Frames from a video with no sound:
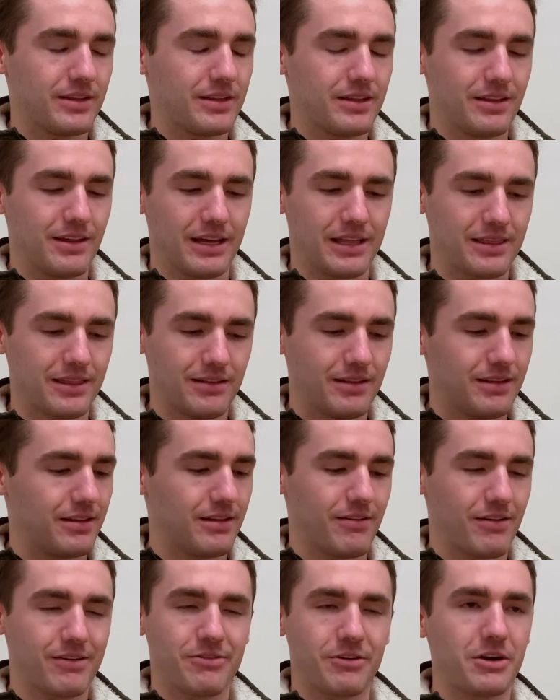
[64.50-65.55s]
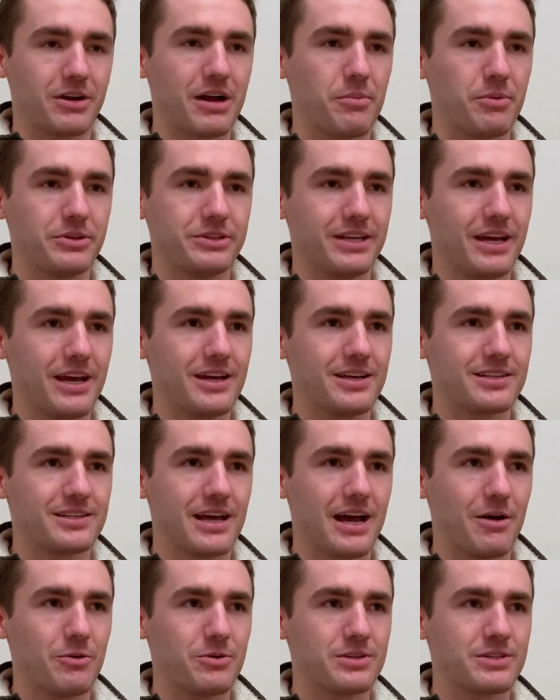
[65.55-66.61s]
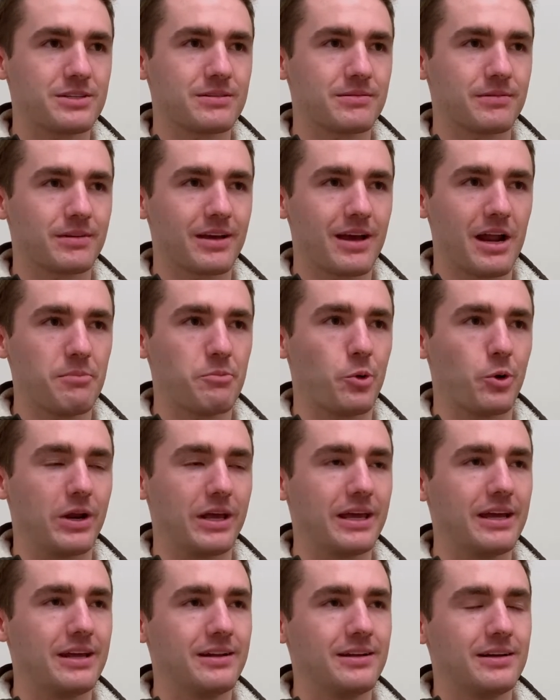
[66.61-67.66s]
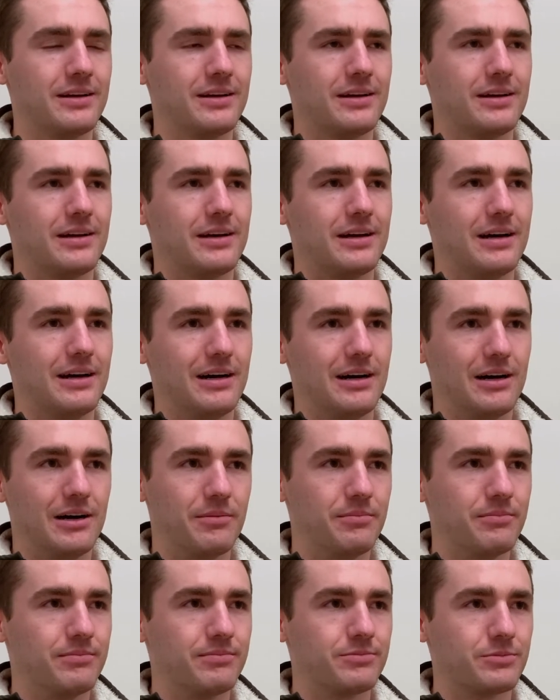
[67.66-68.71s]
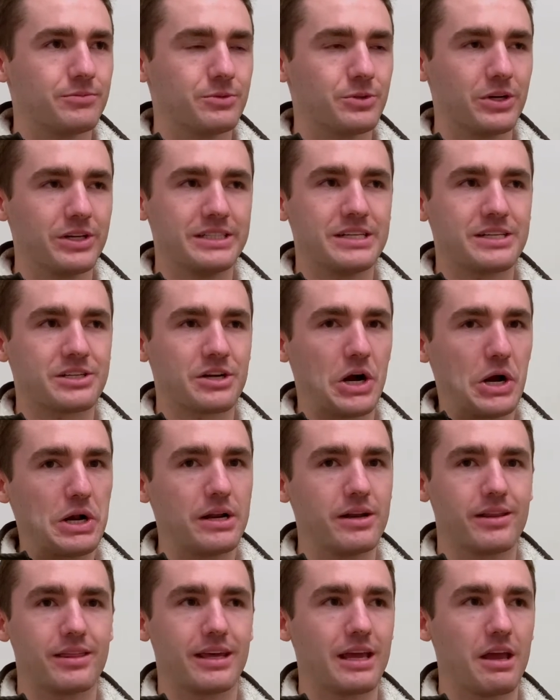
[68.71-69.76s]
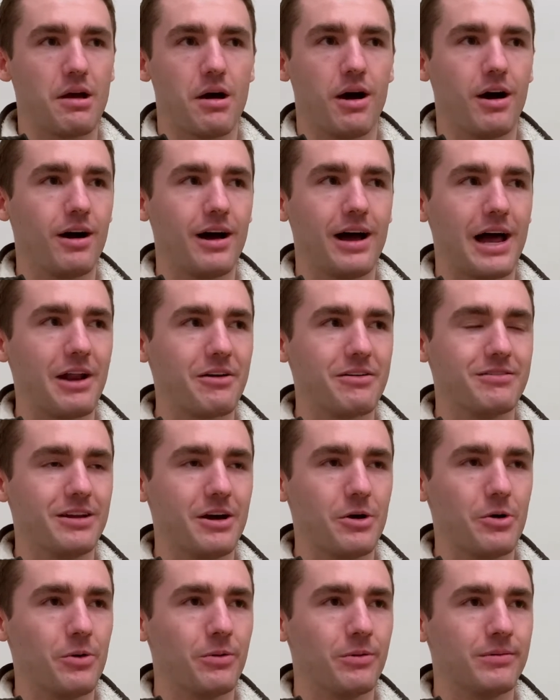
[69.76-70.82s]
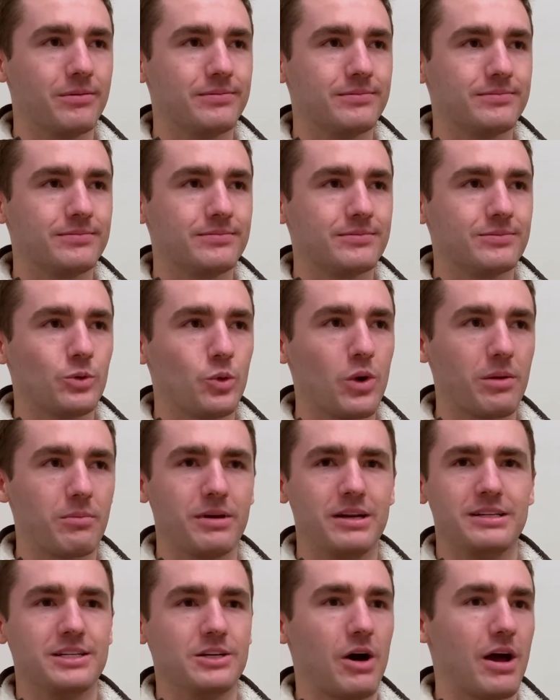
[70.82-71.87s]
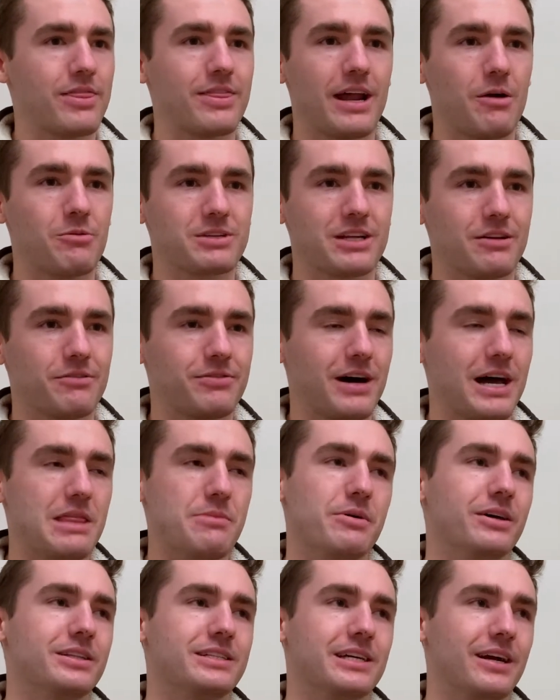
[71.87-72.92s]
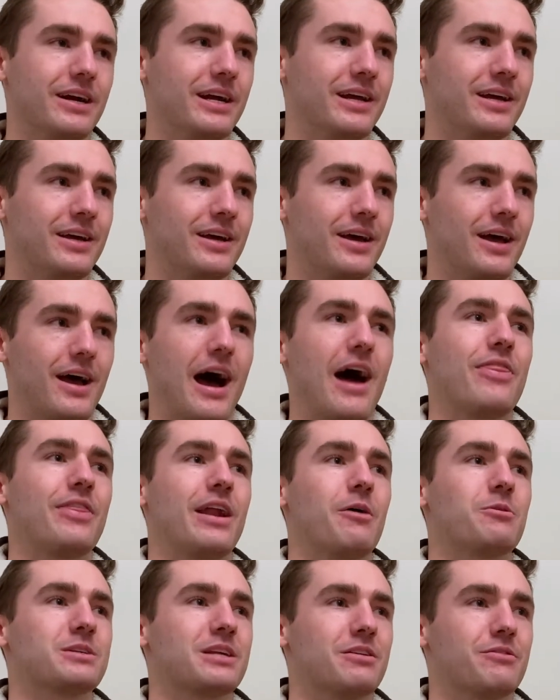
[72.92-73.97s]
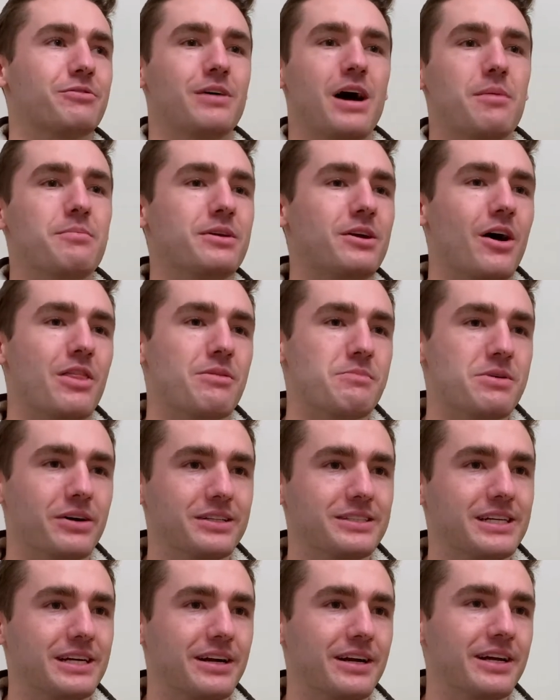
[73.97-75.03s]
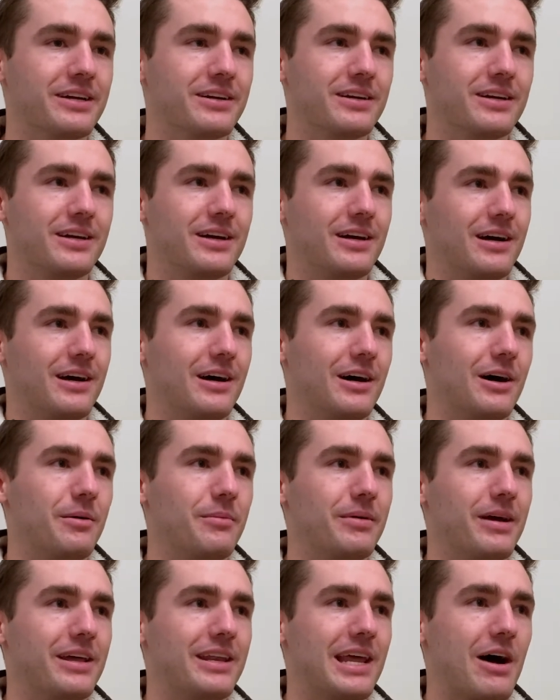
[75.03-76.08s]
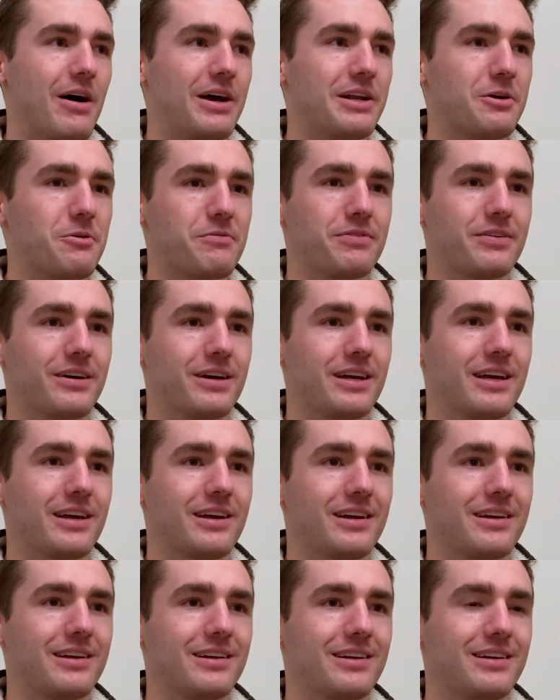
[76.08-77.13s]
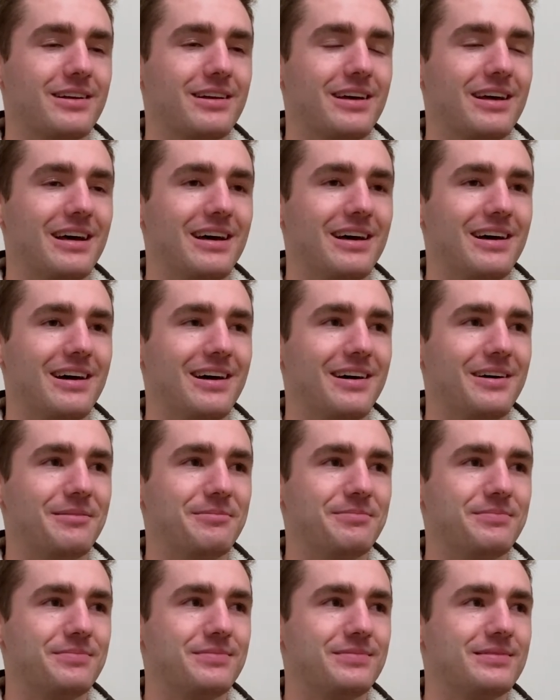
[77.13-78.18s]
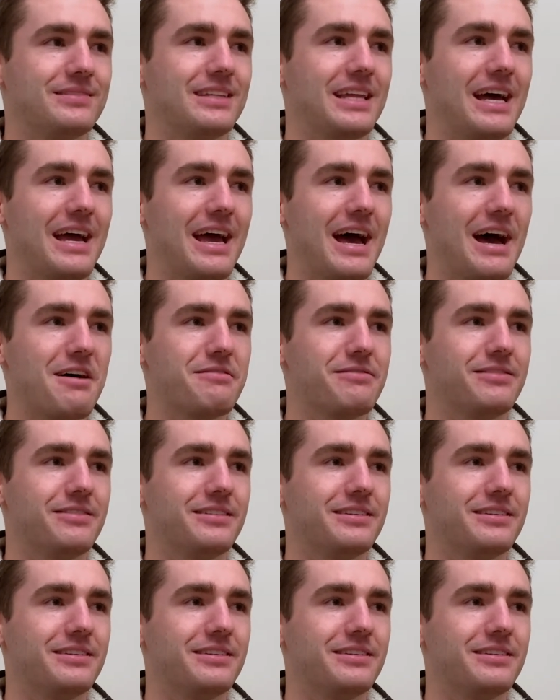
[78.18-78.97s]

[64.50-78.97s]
like for a couple of days, I was kind of mourning it, really disheartened, thinking, oh, I don't even know what I'm going to do. I thought I was going to fly in the military. I thought I was going to fly beyond the military, and now I don't feel like I have